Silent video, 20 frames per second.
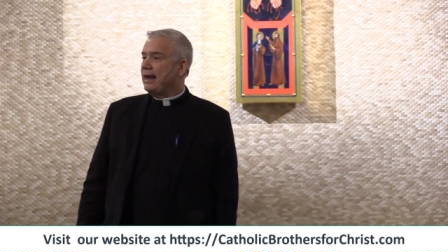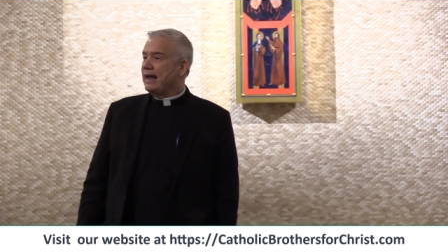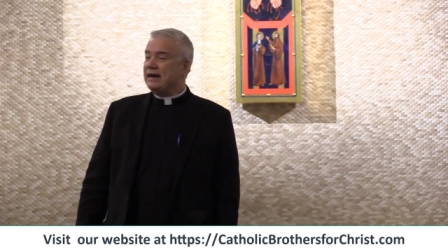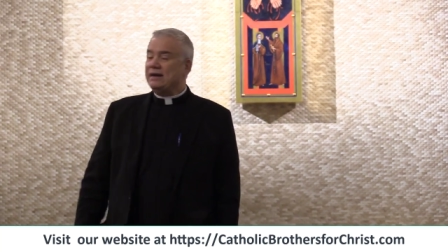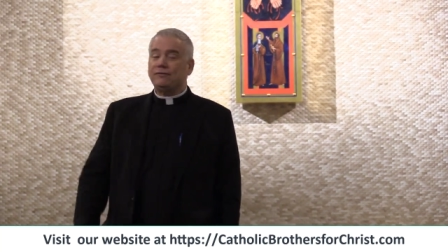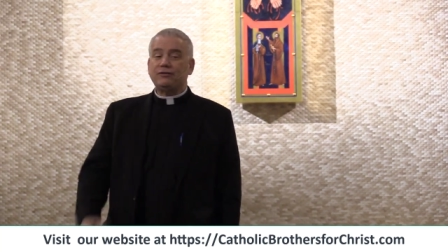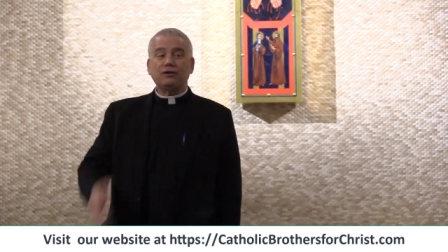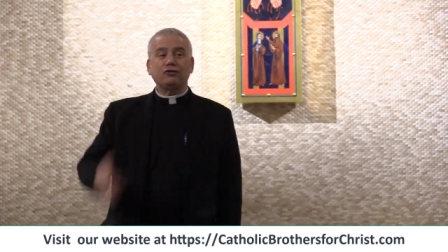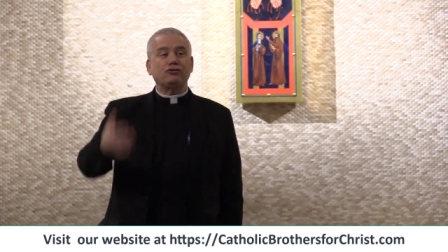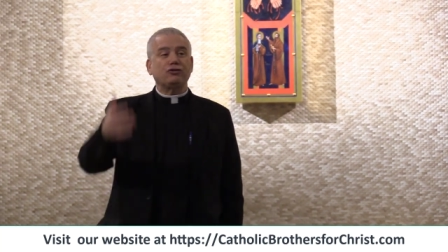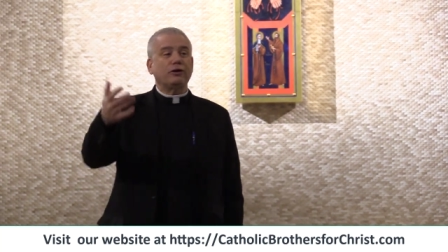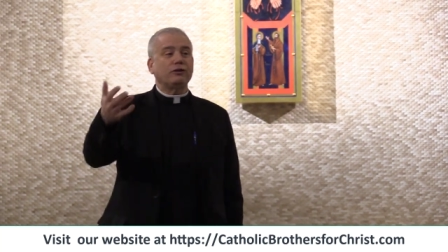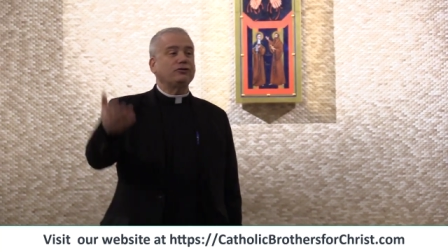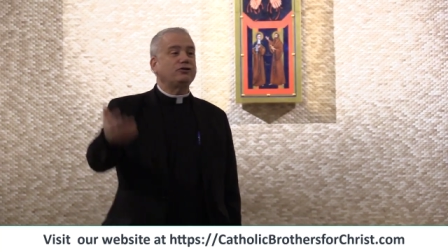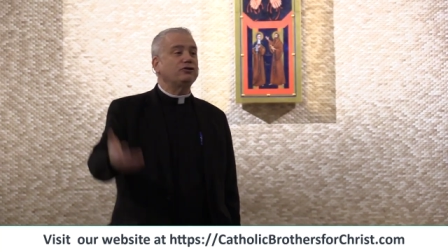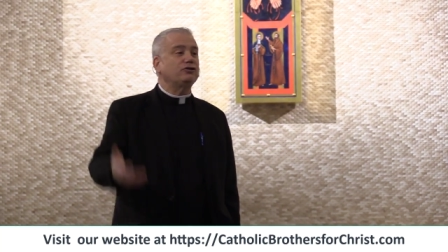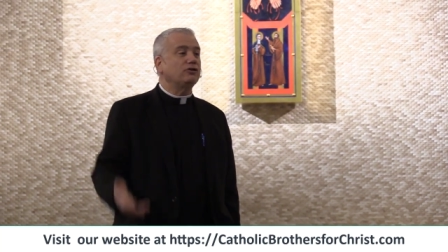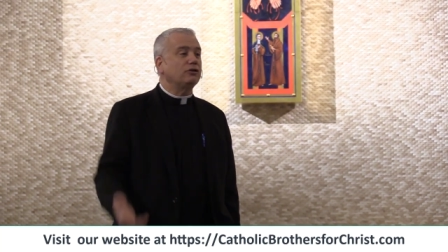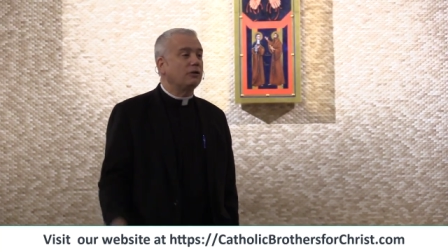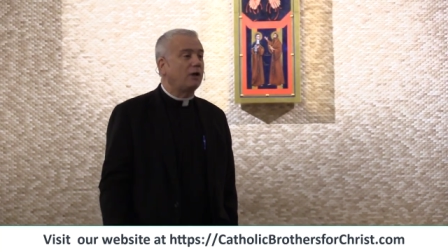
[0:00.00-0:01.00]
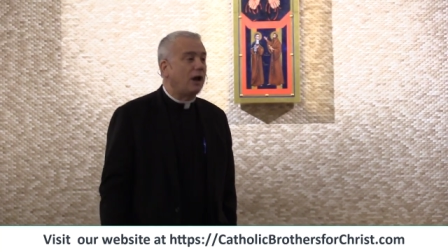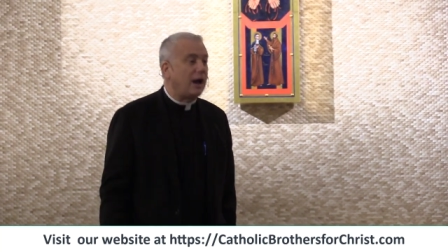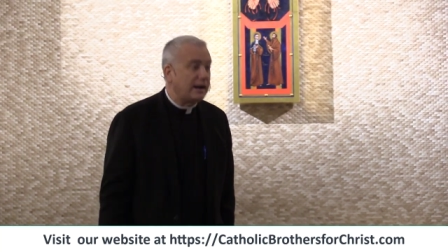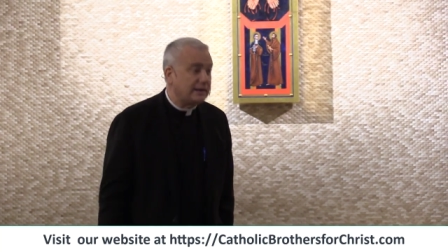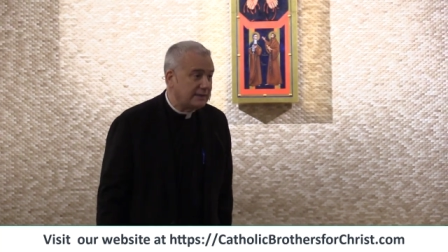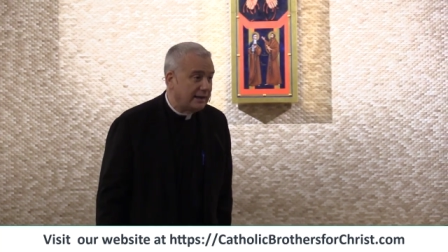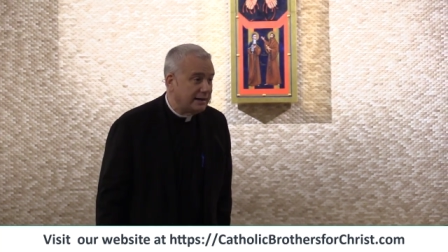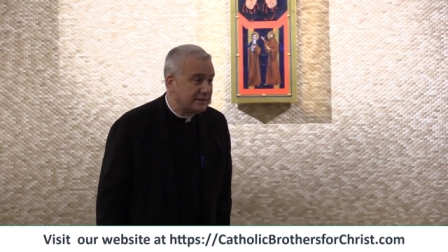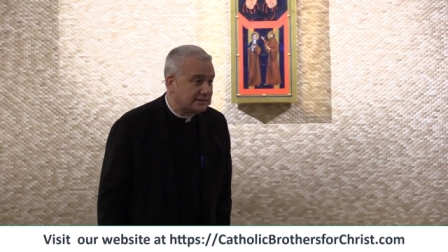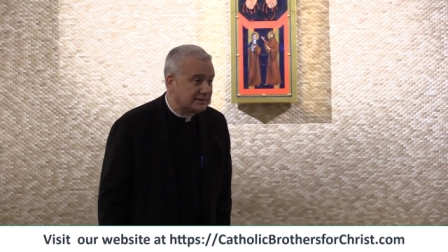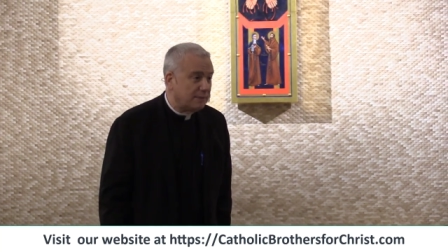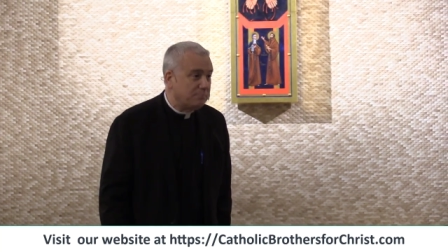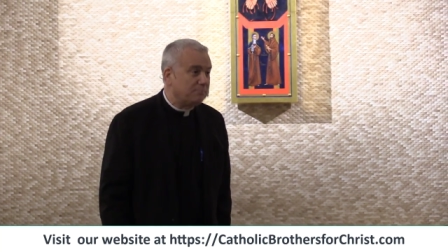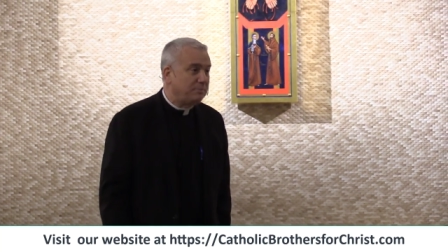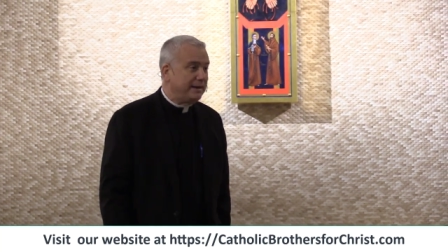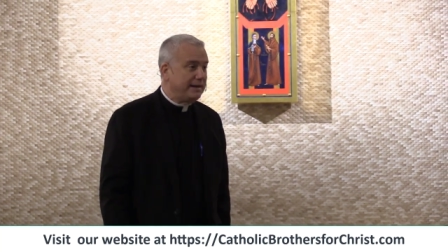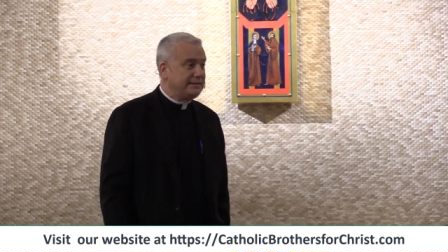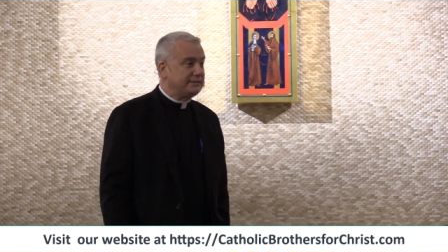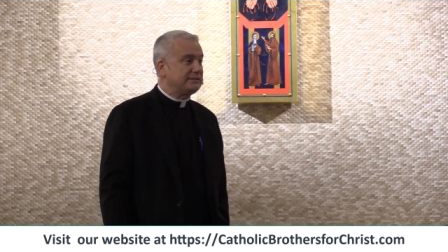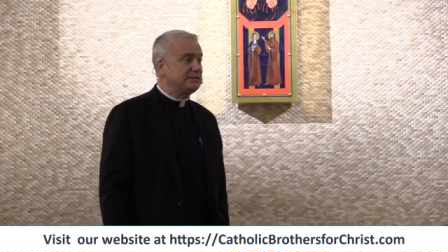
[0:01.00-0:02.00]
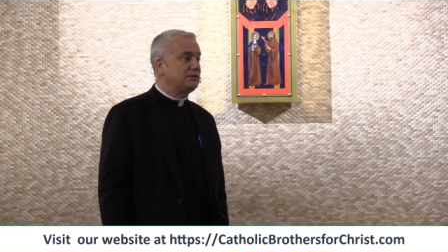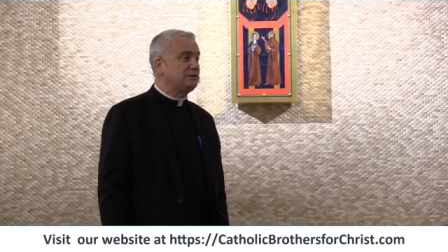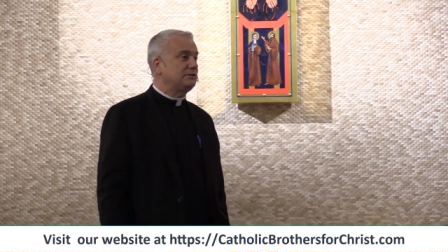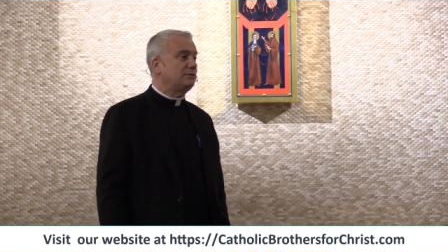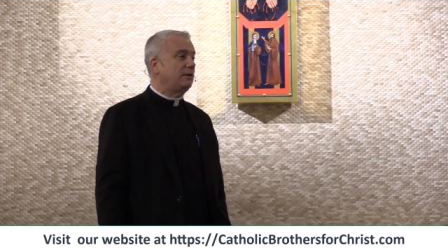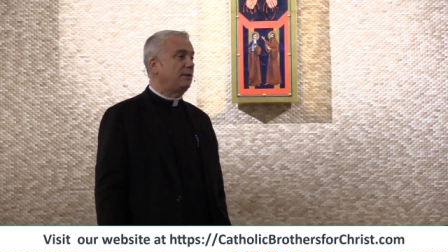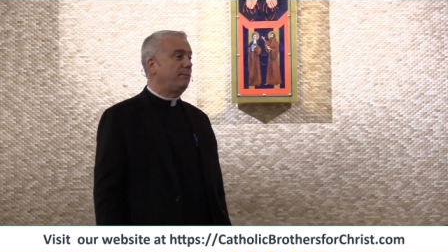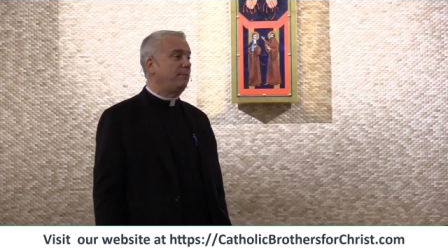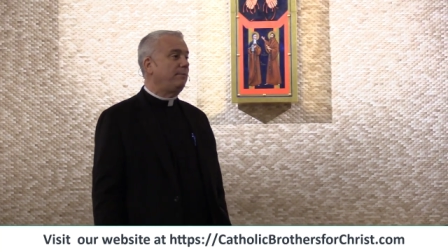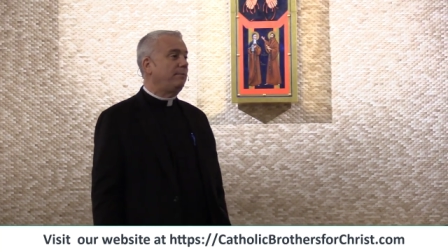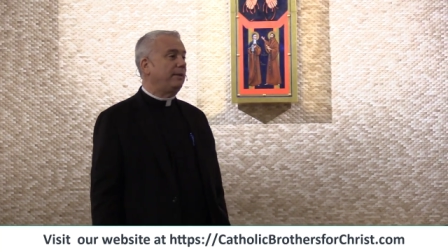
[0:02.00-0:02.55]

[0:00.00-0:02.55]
And if the churches are locked, like some places